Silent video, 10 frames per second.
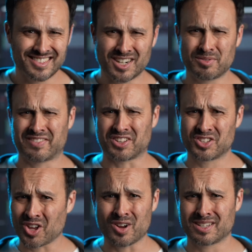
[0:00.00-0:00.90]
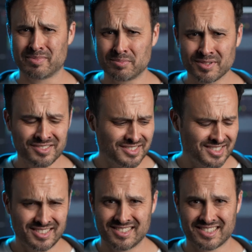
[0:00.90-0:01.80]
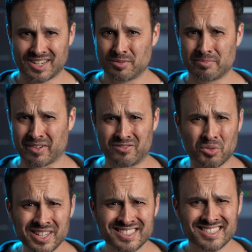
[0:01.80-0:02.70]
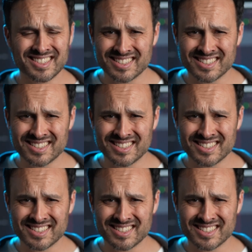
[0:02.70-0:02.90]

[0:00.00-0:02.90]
I don't want to have to talk to people, like with my voice.